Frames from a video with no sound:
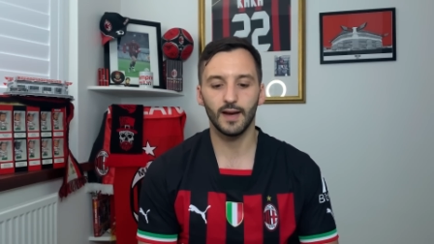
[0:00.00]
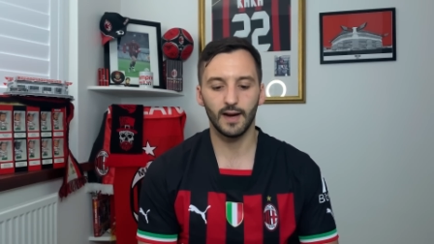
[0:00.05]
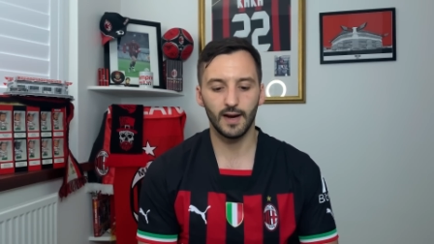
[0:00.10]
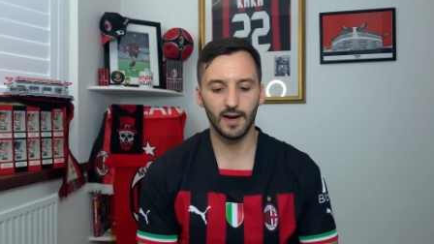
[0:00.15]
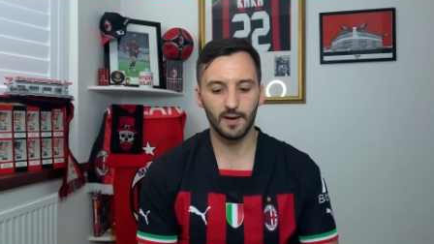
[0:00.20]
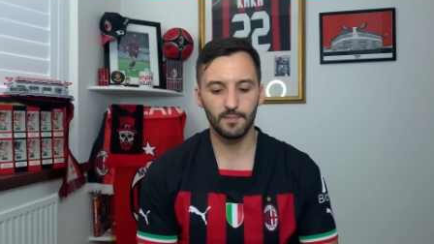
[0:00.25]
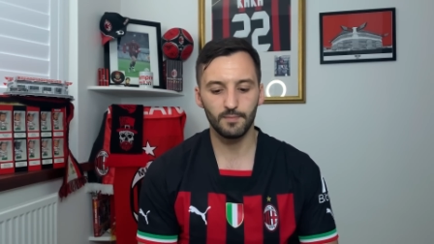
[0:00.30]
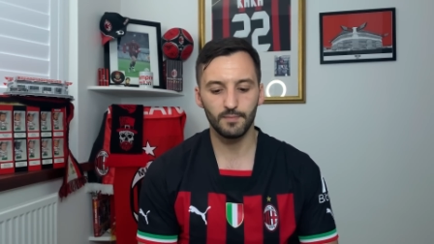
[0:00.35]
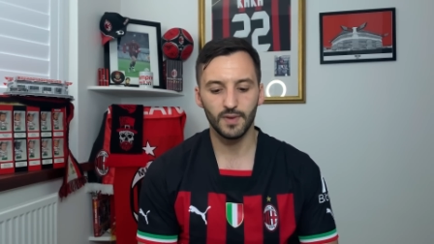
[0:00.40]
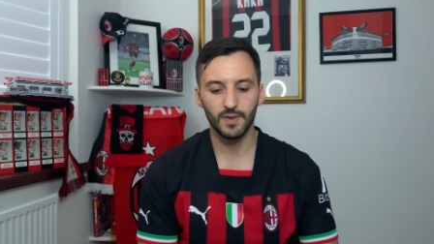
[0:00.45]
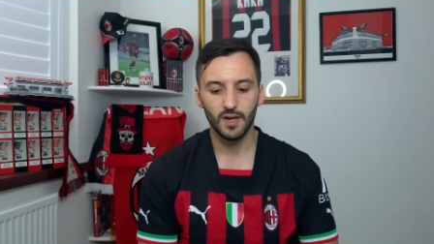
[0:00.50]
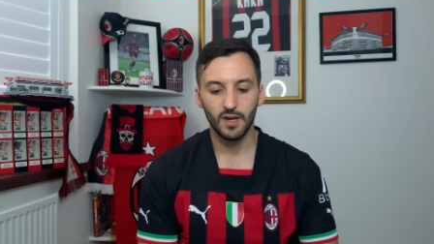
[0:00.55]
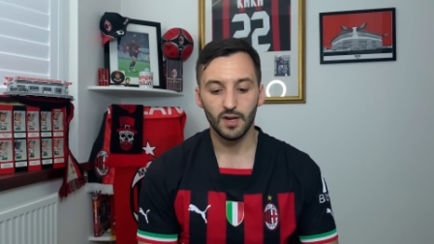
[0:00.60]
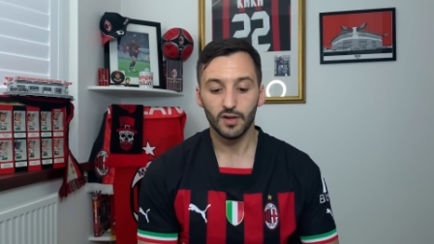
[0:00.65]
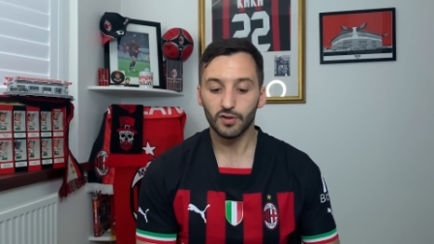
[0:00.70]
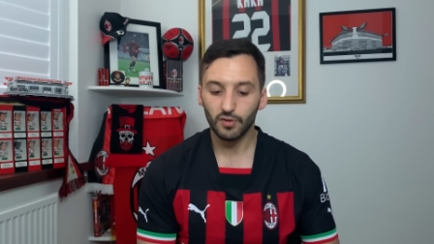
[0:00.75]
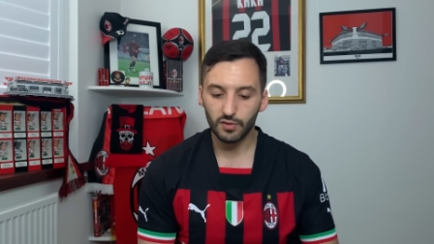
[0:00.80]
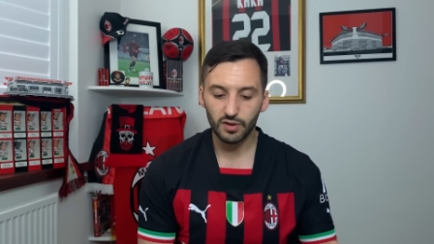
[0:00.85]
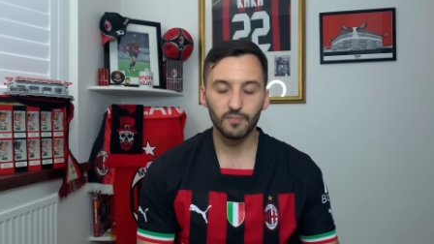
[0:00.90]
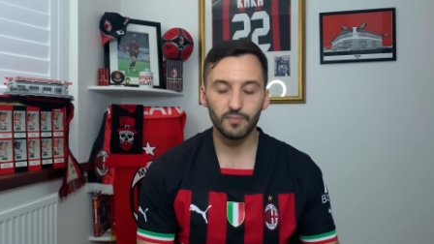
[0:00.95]
Um,
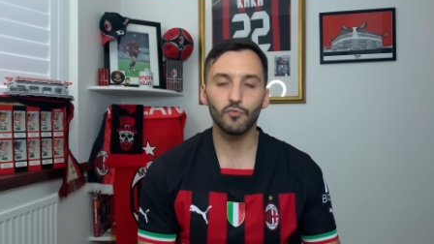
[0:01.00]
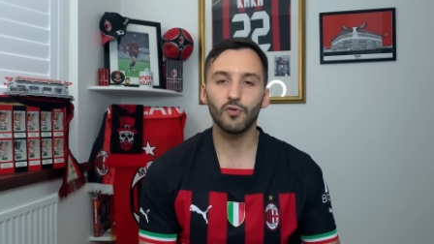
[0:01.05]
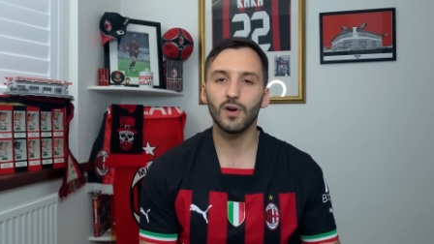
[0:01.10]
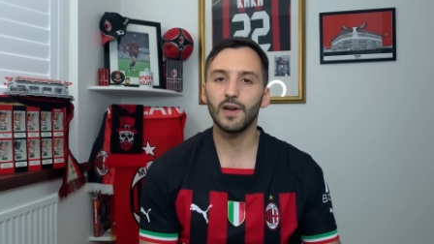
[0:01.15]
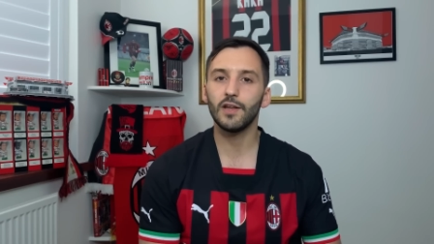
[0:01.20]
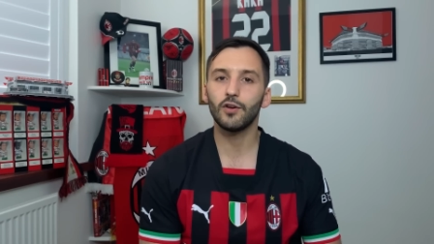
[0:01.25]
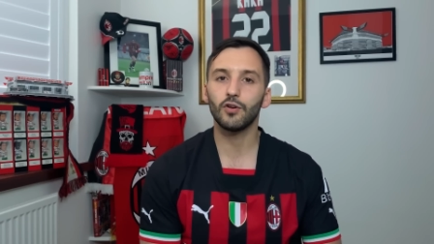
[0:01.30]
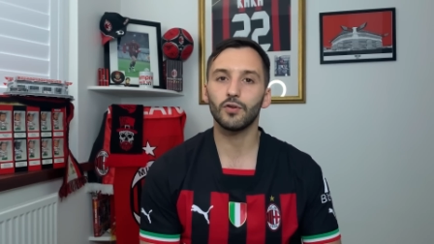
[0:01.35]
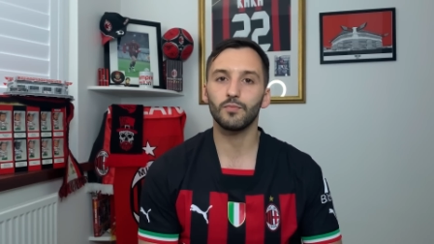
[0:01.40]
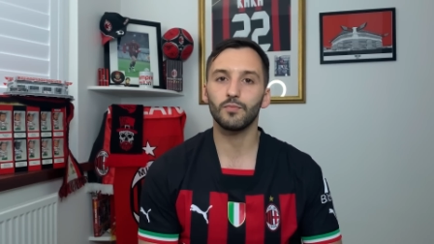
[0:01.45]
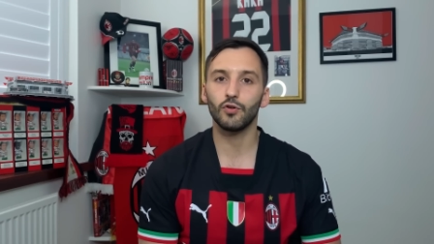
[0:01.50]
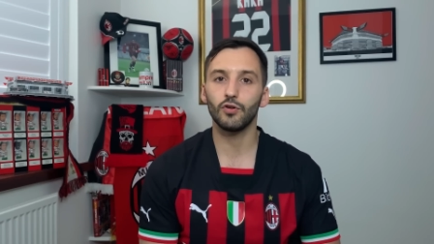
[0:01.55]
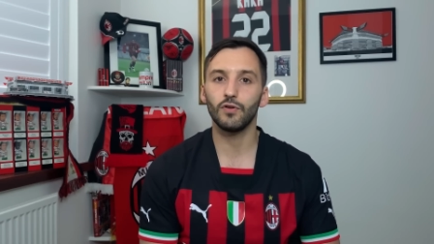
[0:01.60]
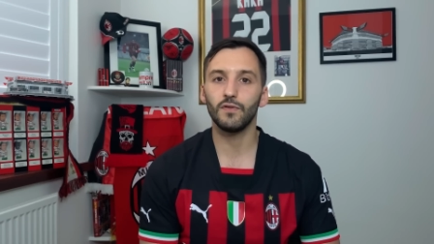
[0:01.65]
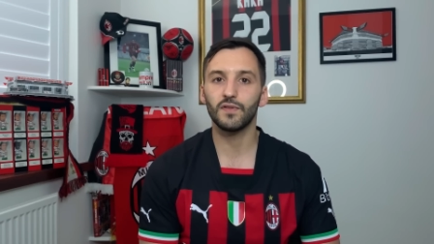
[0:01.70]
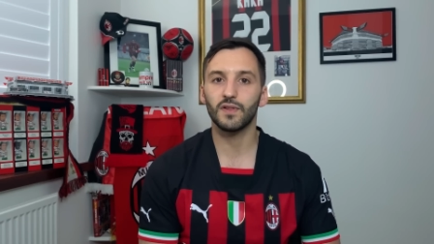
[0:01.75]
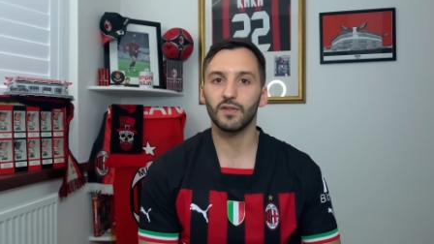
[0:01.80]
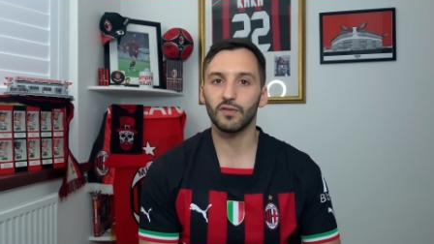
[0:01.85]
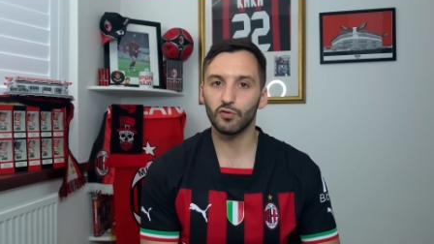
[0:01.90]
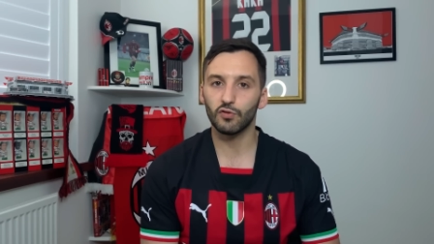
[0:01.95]
so some really good
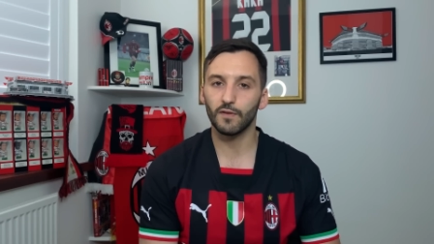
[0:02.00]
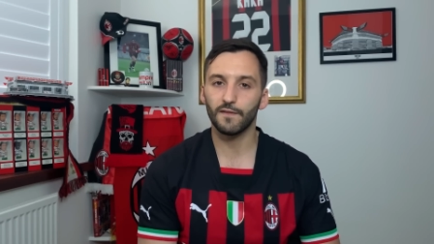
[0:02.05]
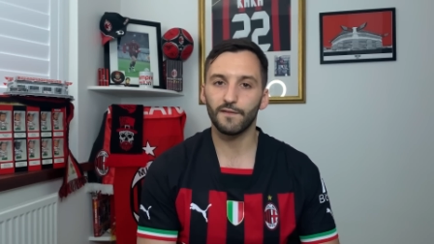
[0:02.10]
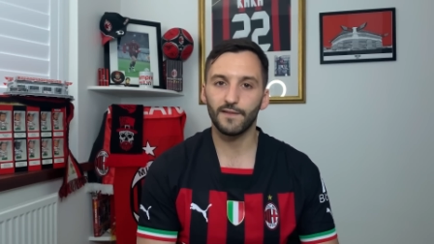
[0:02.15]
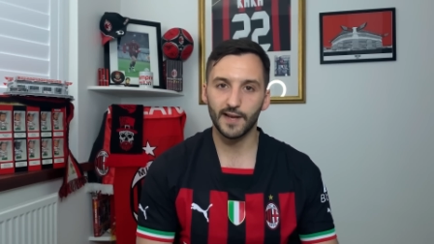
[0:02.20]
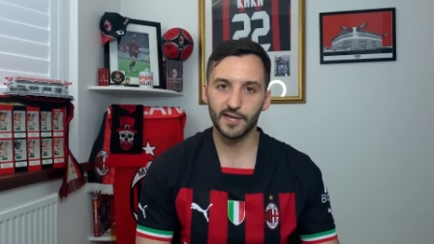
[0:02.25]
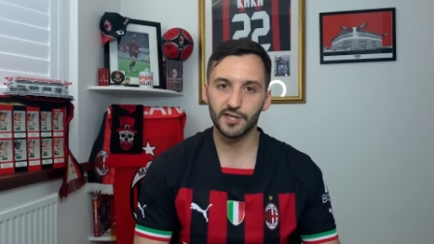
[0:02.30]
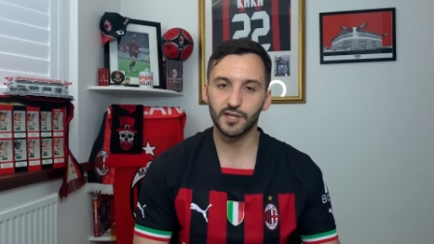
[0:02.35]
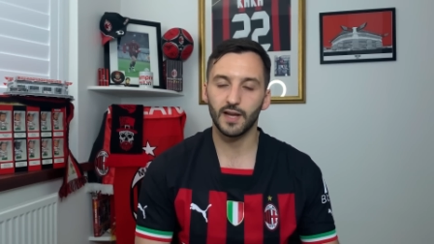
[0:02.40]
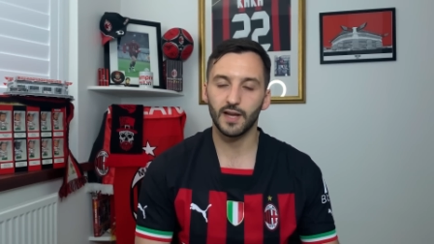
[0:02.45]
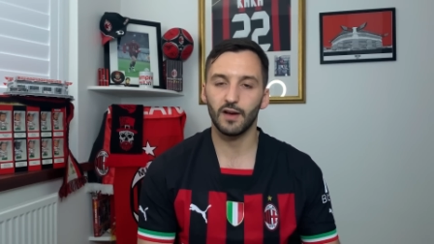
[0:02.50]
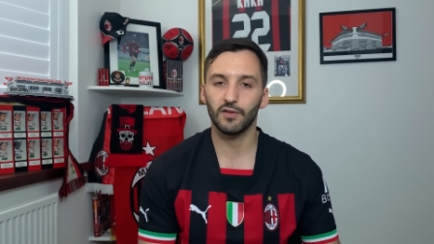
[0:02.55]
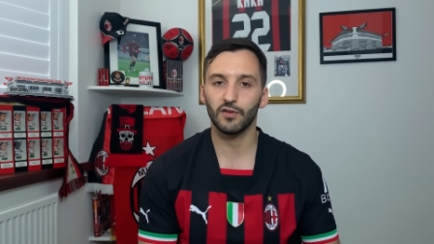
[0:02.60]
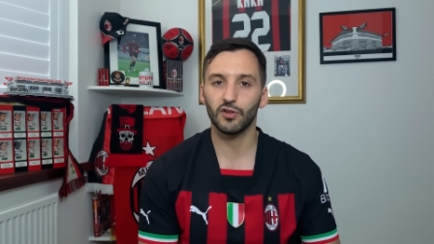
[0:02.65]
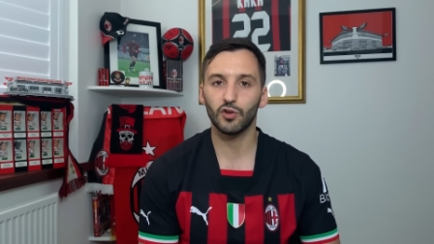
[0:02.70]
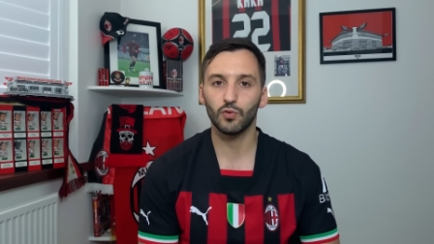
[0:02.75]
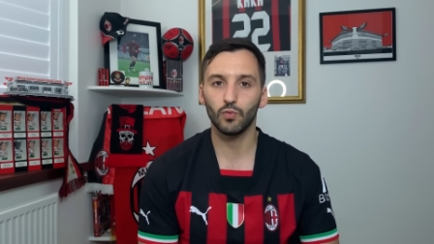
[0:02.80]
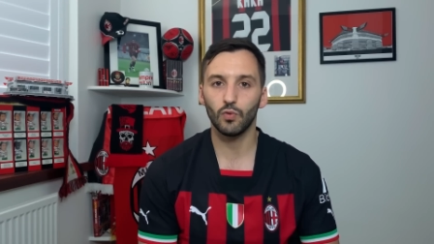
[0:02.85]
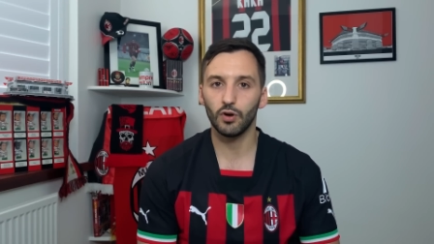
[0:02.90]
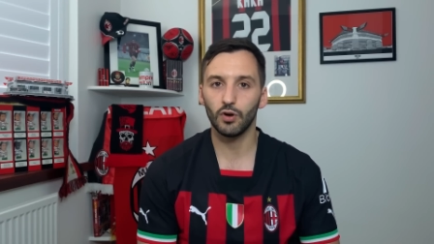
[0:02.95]
moves in sort of fleshing out the
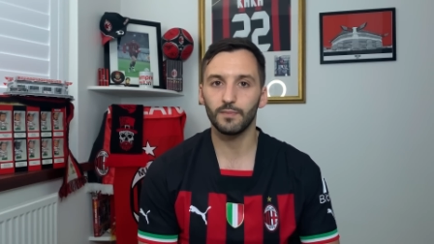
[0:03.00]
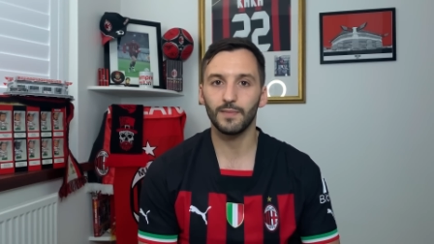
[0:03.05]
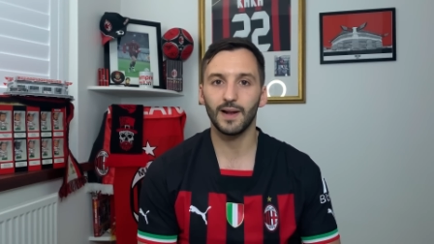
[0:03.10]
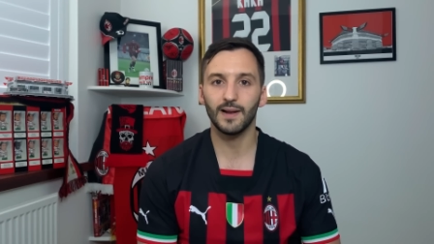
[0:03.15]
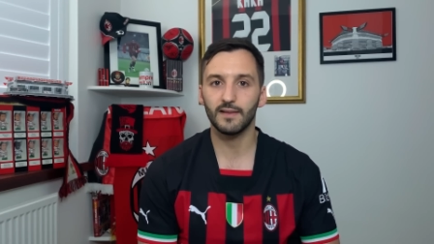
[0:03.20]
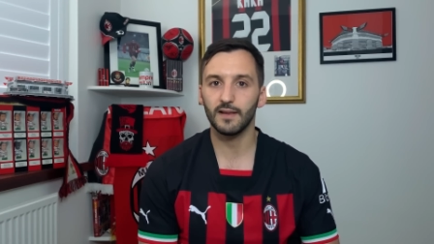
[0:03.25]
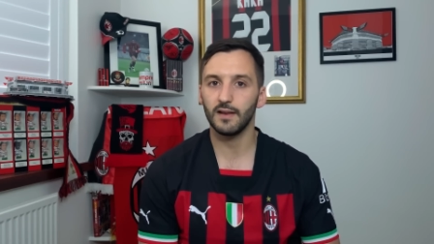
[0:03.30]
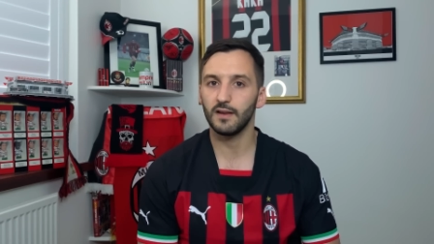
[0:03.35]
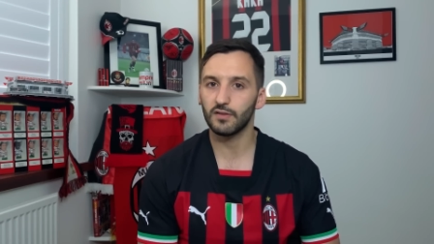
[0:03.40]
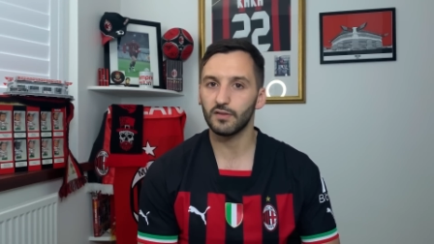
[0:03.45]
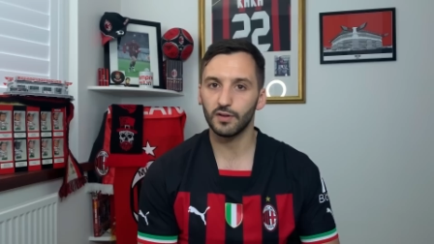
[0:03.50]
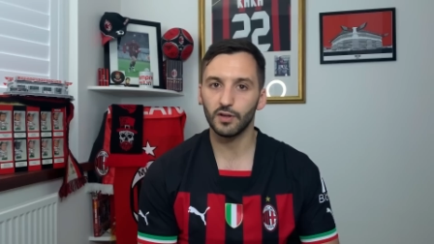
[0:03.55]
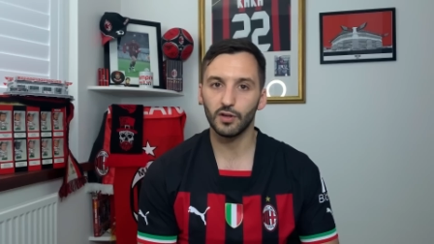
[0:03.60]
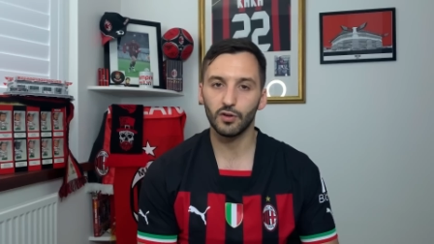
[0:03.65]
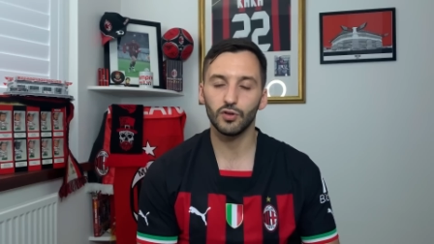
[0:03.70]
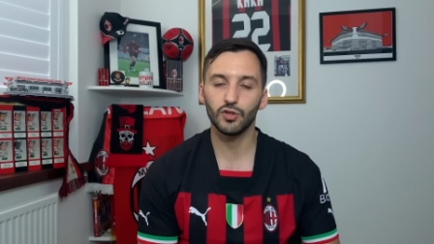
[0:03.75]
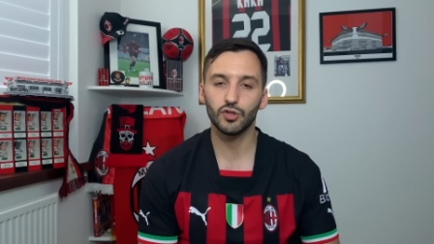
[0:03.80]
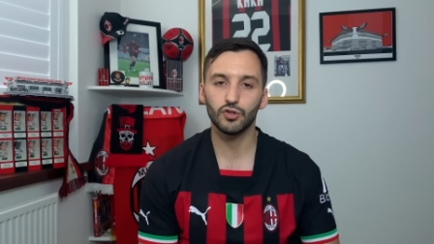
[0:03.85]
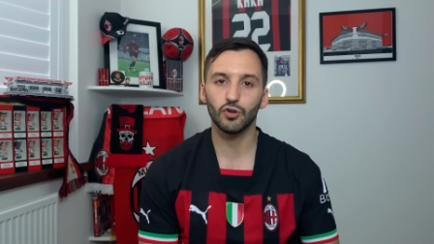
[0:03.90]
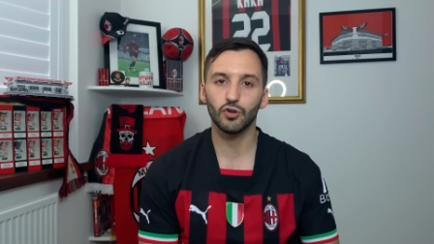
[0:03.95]
squad. Maldini's done a
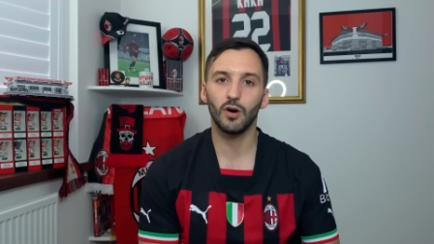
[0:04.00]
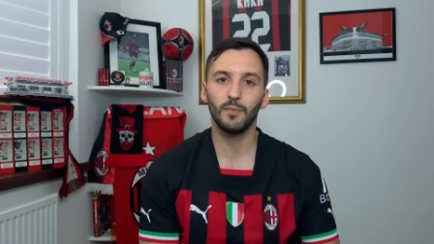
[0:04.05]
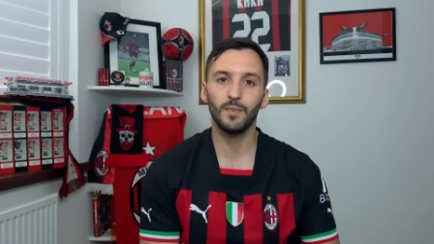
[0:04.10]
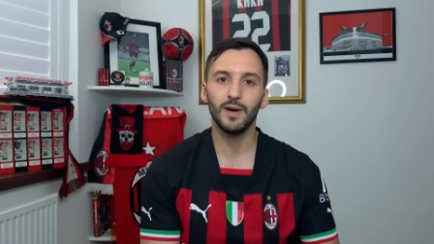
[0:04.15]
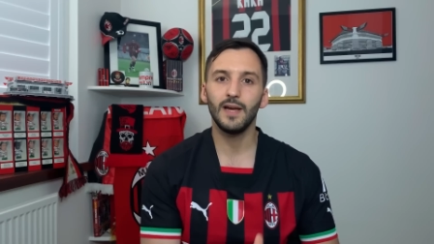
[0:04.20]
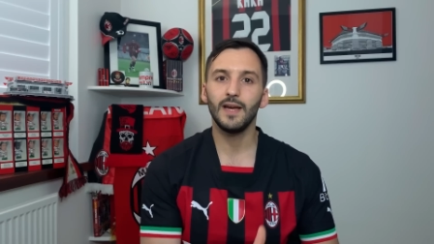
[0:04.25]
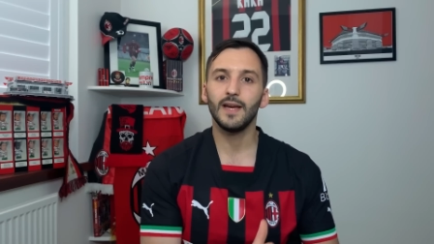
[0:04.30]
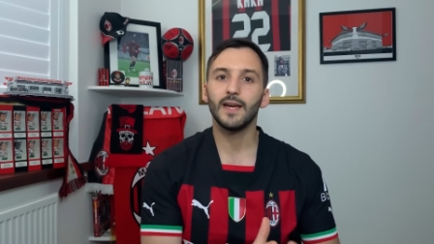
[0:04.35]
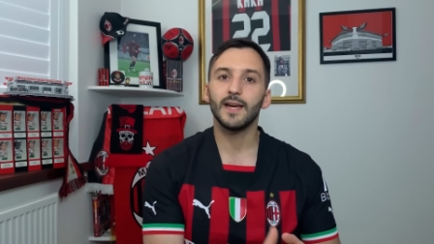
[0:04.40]
good job.